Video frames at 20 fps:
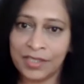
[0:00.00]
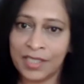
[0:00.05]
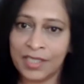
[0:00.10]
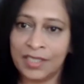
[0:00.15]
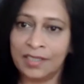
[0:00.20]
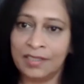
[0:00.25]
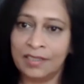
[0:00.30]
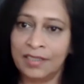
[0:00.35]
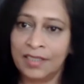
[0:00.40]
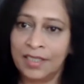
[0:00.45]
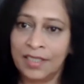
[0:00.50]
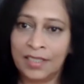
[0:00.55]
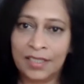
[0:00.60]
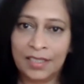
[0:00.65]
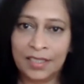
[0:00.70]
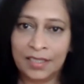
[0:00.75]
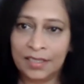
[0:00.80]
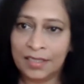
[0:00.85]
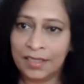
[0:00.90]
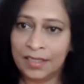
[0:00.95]
And
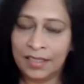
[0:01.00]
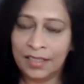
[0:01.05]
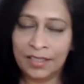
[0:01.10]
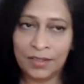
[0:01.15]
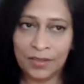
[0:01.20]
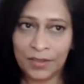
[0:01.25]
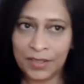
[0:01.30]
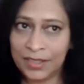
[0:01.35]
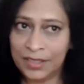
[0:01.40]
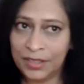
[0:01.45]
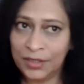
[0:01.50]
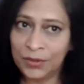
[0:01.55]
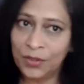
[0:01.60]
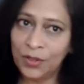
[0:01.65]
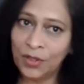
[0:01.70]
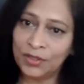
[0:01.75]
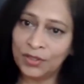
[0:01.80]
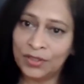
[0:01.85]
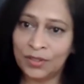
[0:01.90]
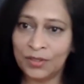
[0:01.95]
if you
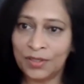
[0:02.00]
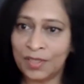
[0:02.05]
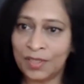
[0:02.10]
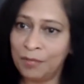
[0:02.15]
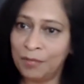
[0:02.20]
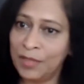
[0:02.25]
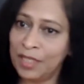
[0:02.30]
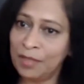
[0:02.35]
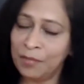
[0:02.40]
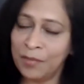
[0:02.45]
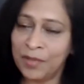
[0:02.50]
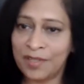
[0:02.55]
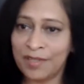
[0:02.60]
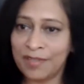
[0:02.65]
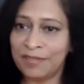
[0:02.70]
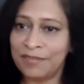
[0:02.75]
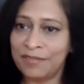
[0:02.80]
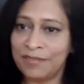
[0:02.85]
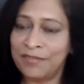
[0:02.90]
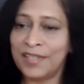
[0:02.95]
go through a little bit
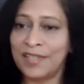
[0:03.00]
of